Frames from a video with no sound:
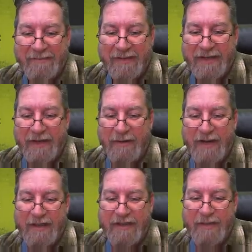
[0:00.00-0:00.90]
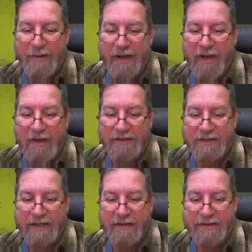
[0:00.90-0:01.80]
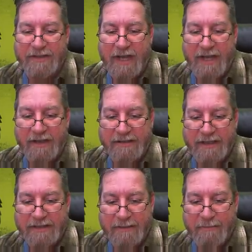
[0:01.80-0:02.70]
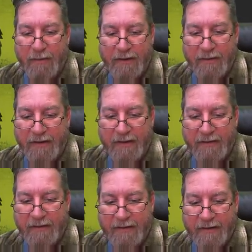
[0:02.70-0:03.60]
You know what? I think we all steal styles at some point or another.